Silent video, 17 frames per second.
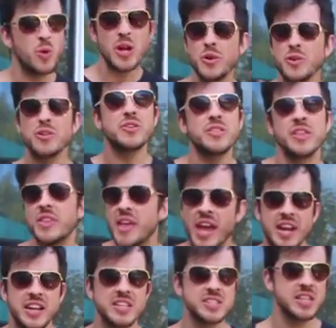weirder than
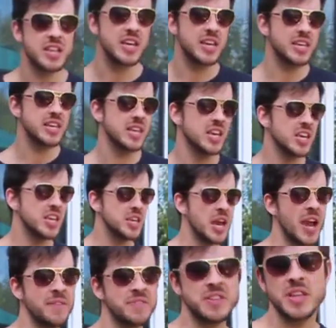that. It's like you
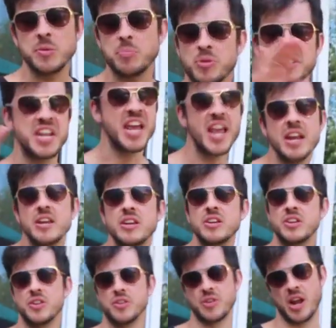have to like
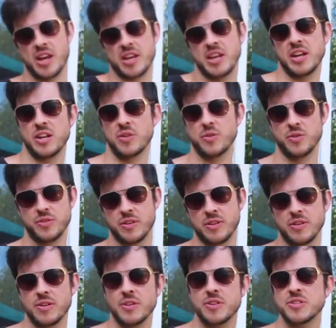pretend you're not getting
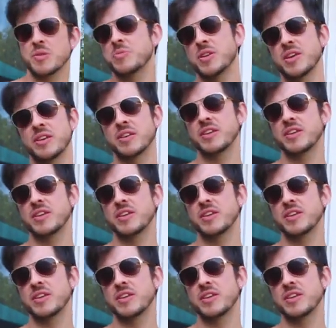or something.